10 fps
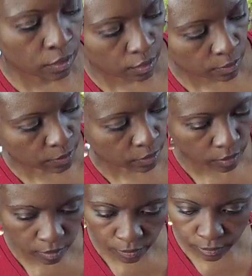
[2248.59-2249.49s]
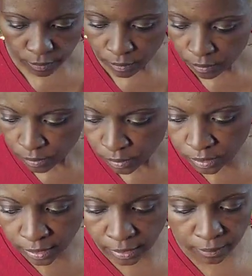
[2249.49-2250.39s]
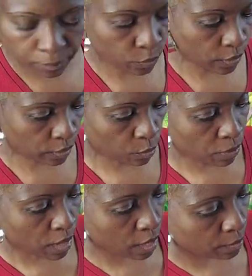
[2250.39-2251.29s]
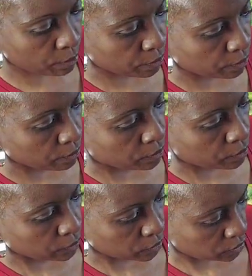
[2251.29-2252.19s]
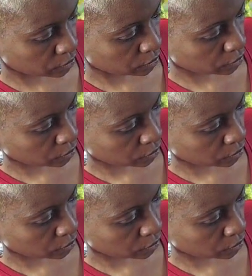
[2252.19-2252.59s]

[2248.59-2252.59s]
And my other snack crackle pop is gonna